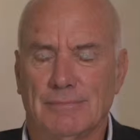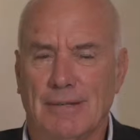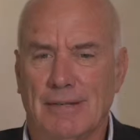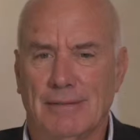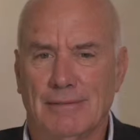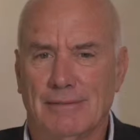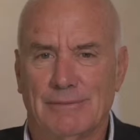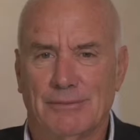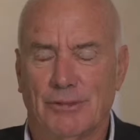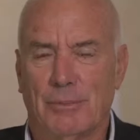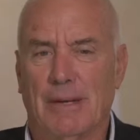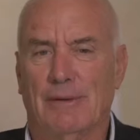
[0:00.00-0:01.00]
I
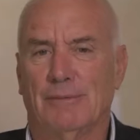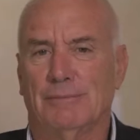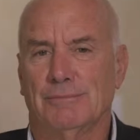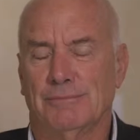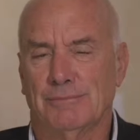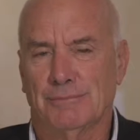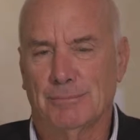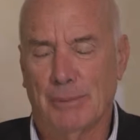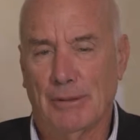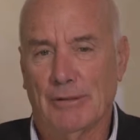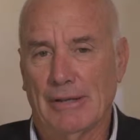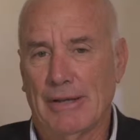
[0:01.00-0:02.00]
somehow
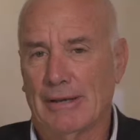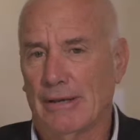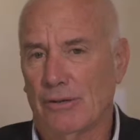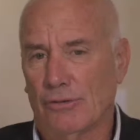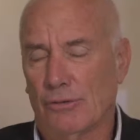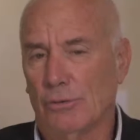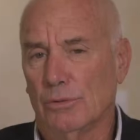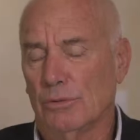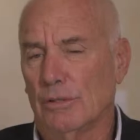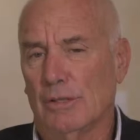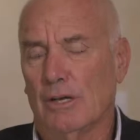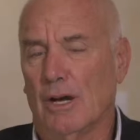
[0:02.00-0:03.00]
barely got into
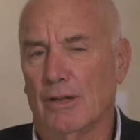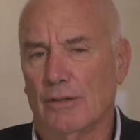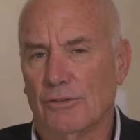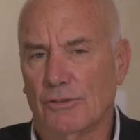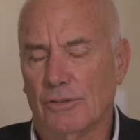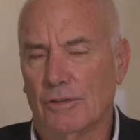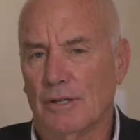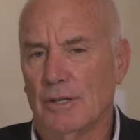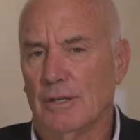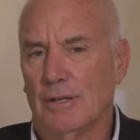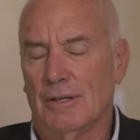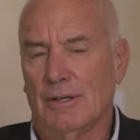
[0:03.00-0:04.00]
school, into college, and
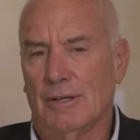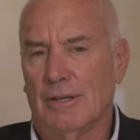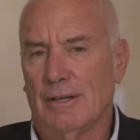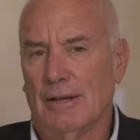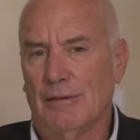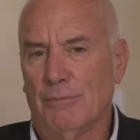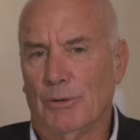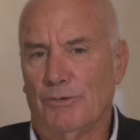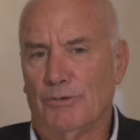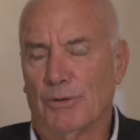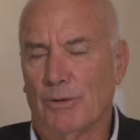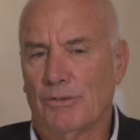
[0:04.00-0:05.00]
I
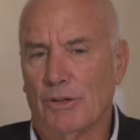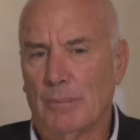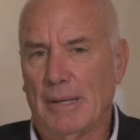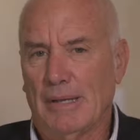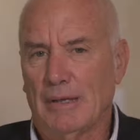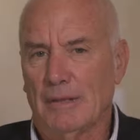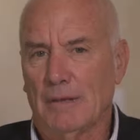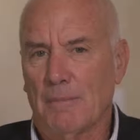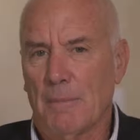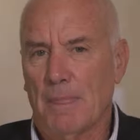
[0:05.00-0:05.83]
wasn't sure I was going to make it.